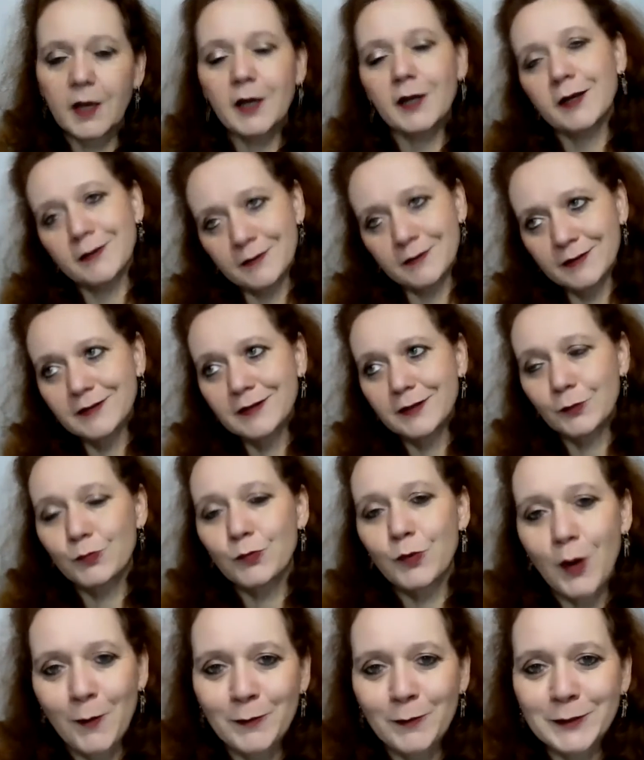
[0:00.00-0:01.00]
And
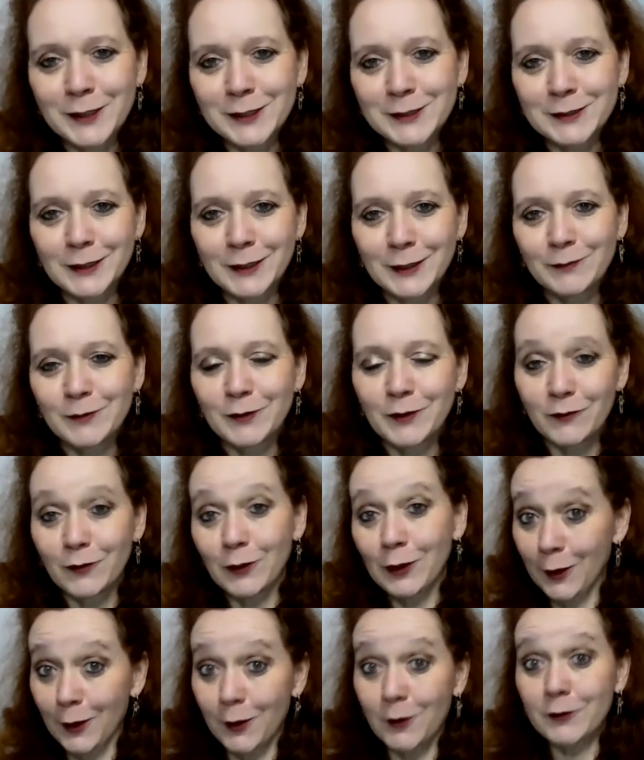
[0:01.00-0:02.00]
it probably is a little bit of
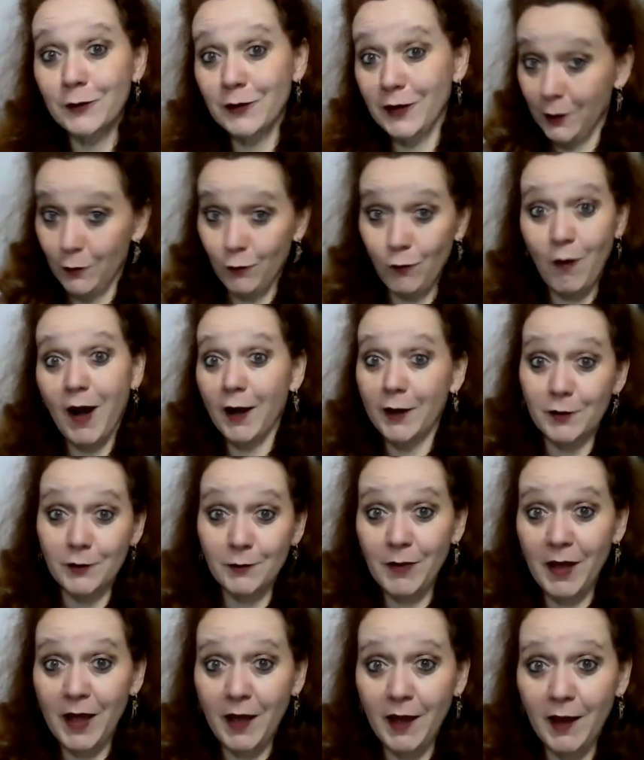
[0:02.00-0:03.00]
a longer and
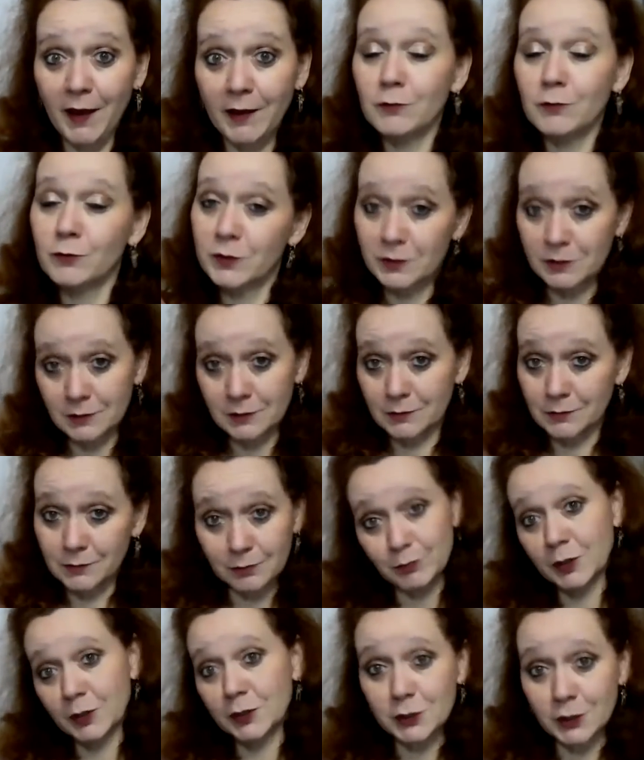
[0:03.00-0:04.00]
wider path with
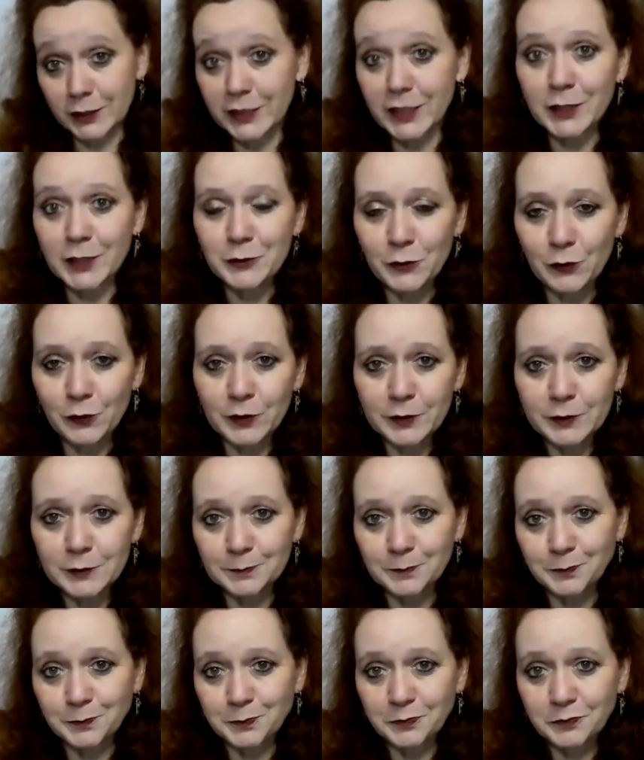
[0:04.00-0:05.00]
a bunch of
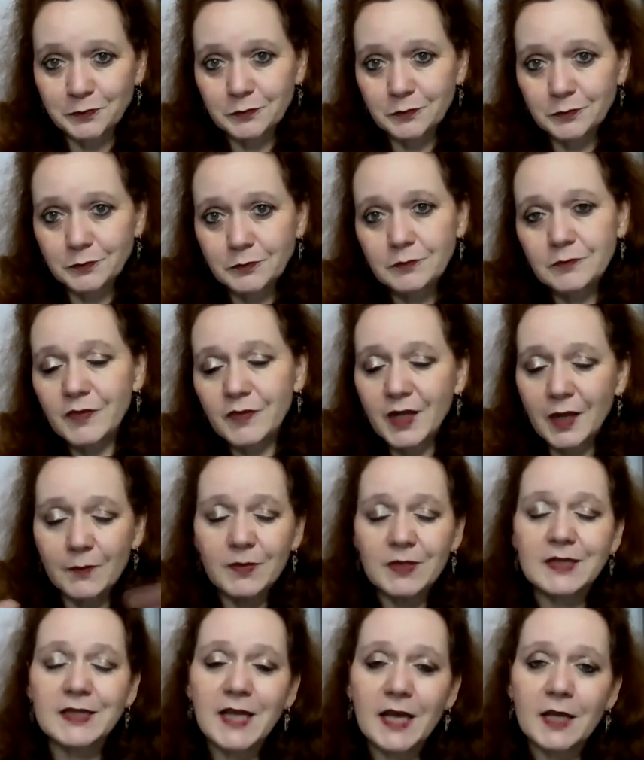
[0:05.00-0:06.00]
detours.
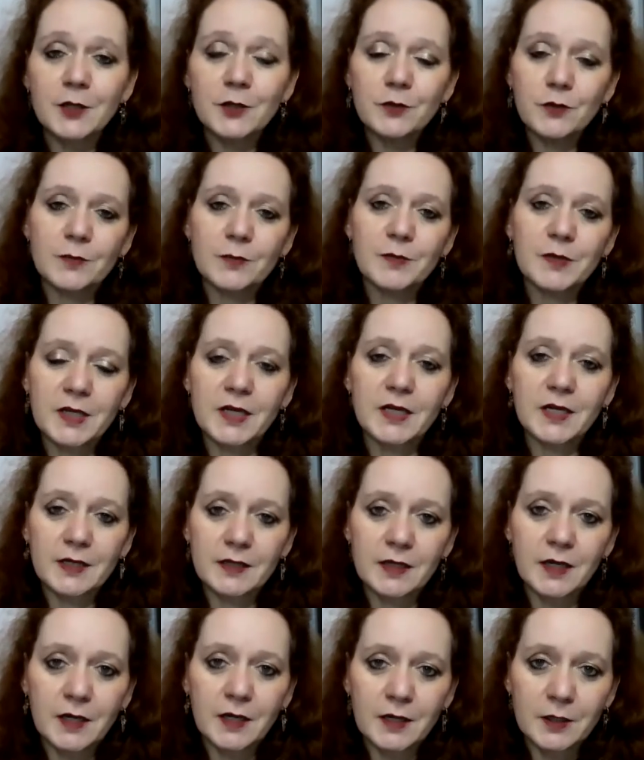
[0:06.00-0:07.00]
But then you are
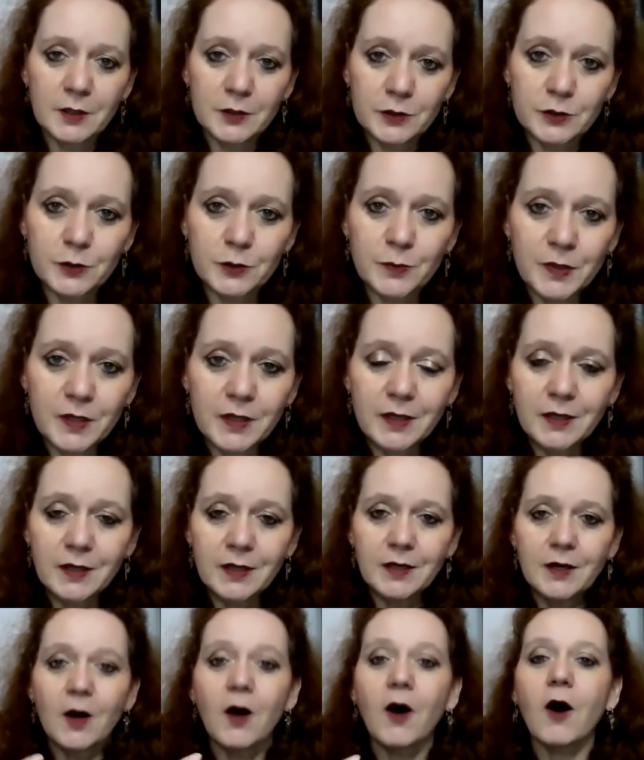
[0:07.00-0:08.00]
beginning to
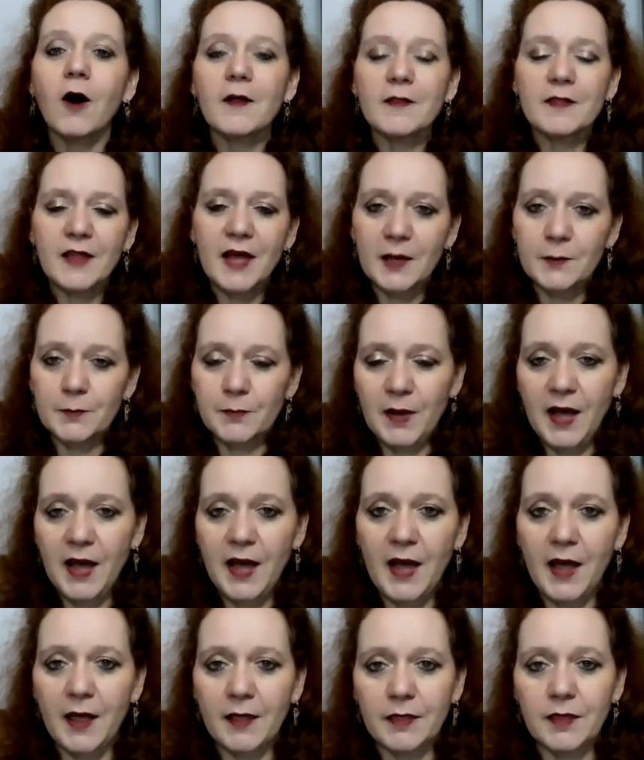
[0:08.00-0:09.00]
be on that
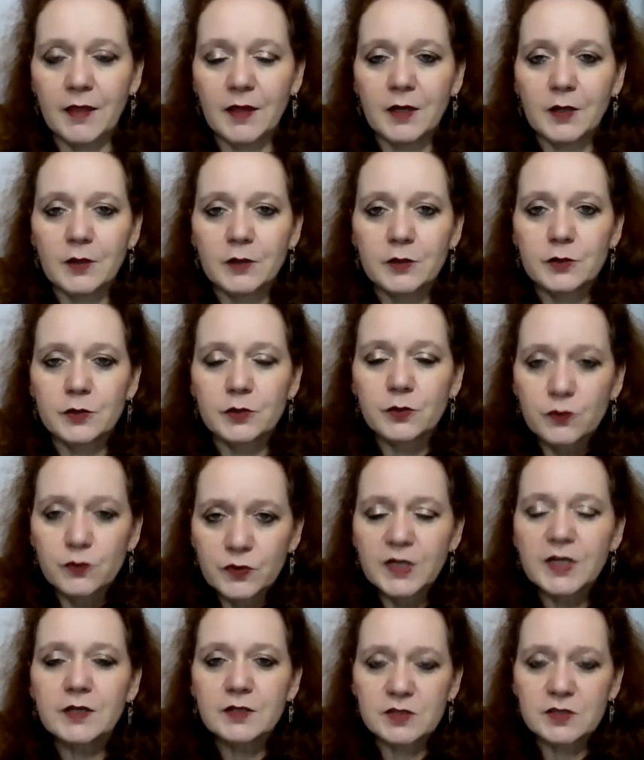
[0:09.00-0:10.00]
path to
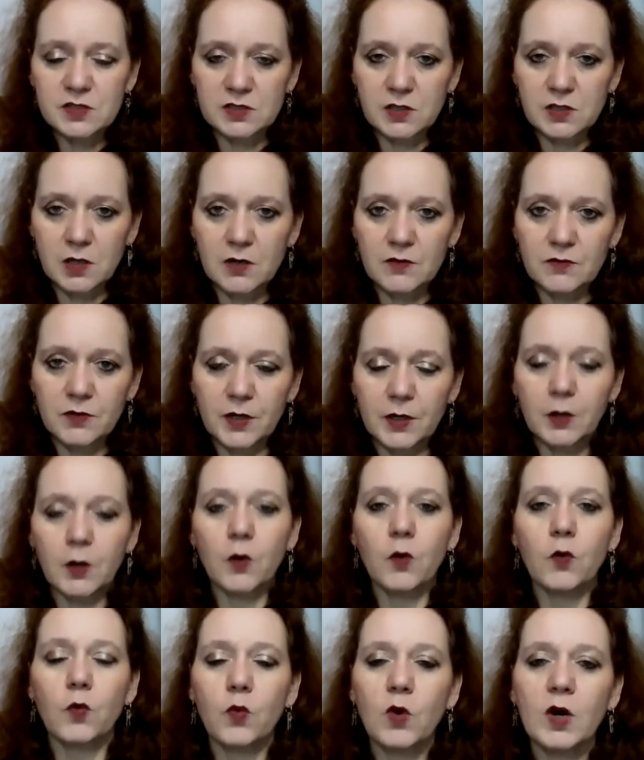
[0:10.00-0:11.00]

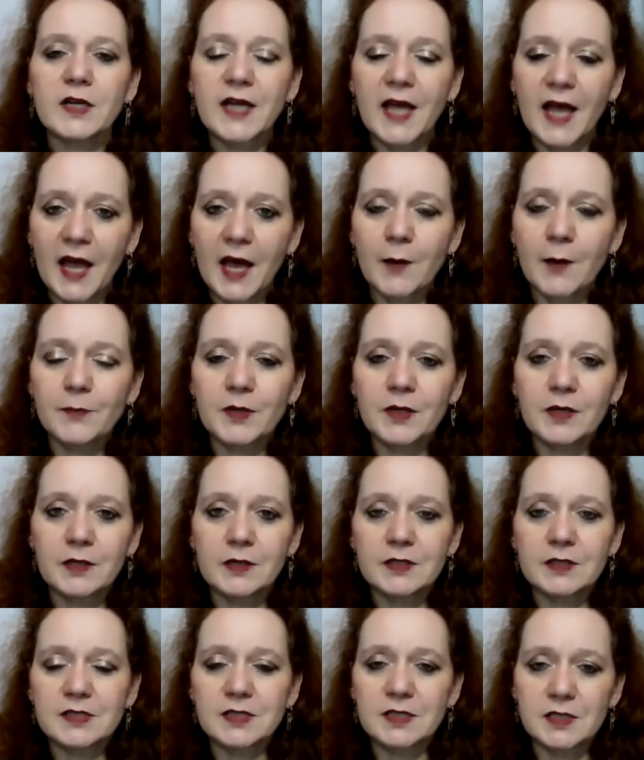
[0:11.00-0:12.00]
rediscovering what
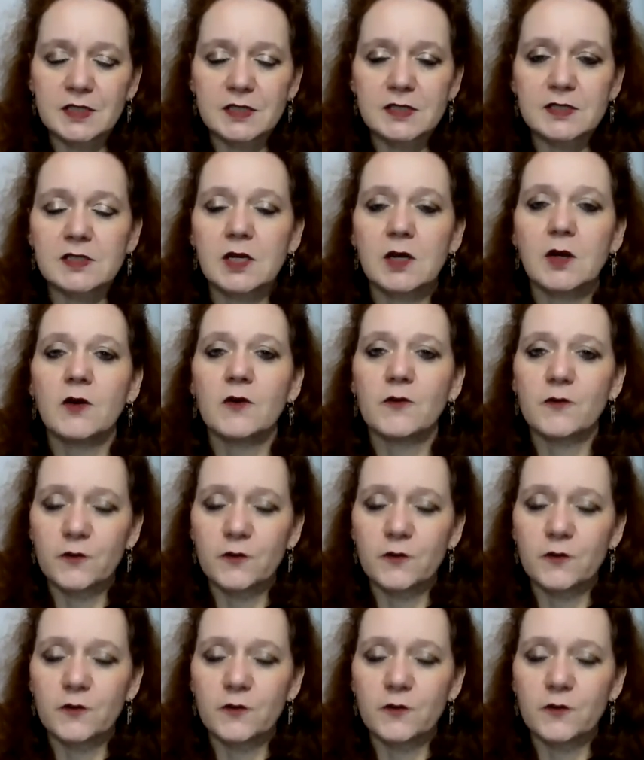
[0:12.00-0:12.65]
happiness is